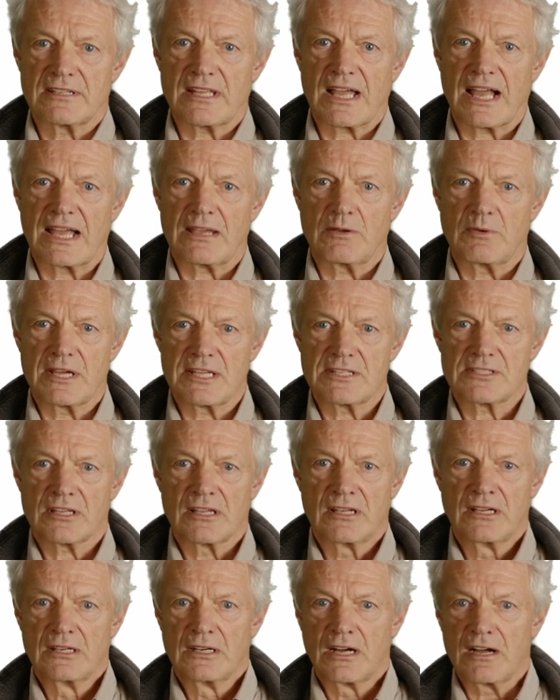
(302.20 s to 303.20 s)
and
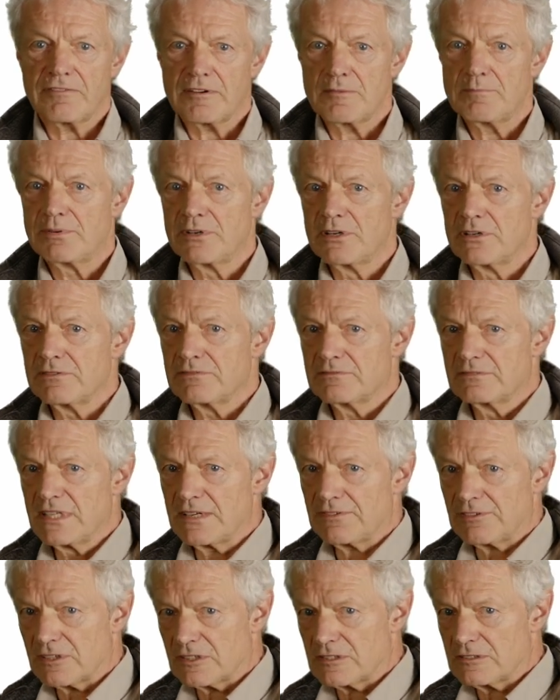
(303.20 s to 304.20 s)
highways, often prove
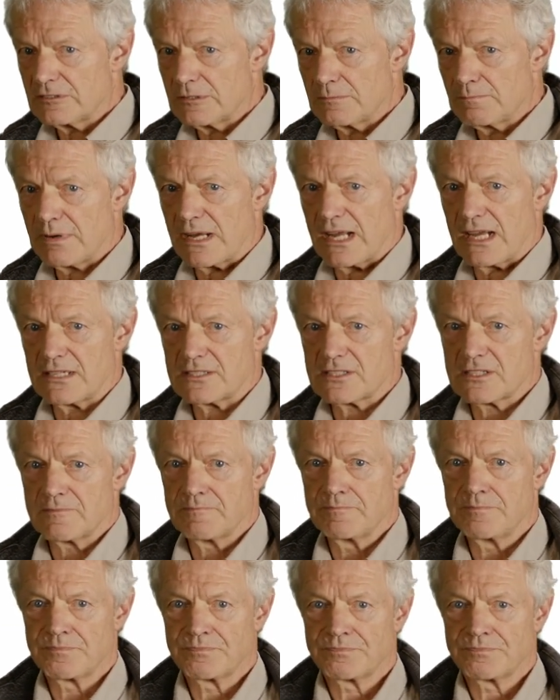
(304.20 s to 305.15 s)
difficult to pass.